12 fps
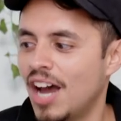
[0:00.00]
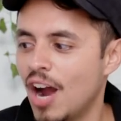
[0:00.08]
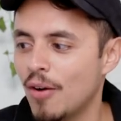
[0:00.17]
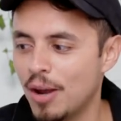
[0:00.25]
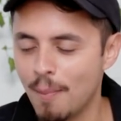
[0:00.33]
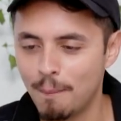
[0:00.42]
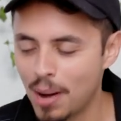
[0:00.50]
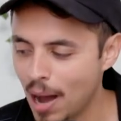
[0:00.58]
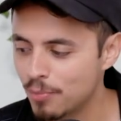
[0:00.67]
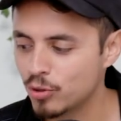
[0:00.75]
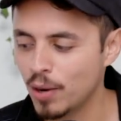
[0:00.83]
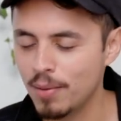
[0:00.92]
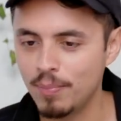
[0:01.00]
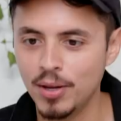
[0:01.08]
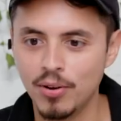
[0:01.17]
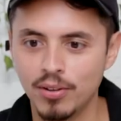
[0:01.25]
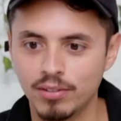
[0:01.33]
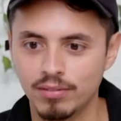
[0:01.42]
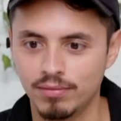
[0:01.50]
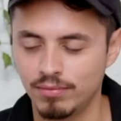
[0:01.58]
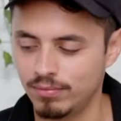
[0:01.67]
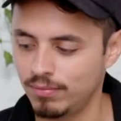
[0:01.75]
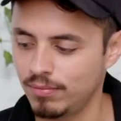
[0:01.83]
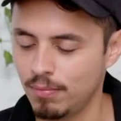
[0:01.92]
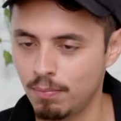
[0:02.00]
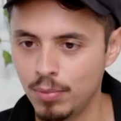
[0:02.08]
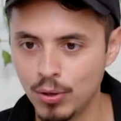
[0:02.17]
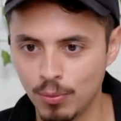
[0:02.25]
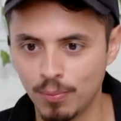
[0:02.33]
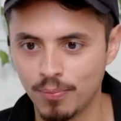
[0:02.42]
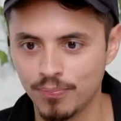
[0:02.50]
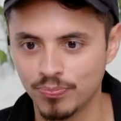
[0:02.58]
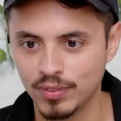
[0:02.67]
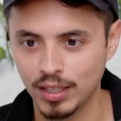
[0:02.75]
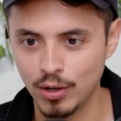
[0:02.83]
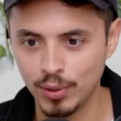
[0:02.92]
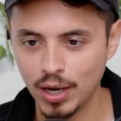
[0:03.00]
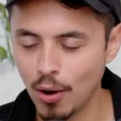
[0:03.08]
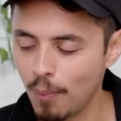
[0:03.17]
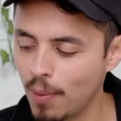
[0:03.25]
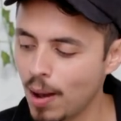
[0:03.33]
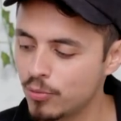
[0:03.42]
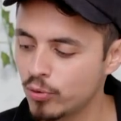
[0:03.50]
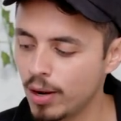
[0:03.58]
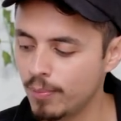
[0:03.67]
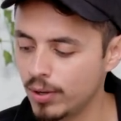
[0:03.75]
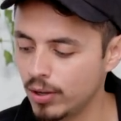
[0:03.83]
All right, Bob's Red Mill. Boom. Here we go, Bob's Red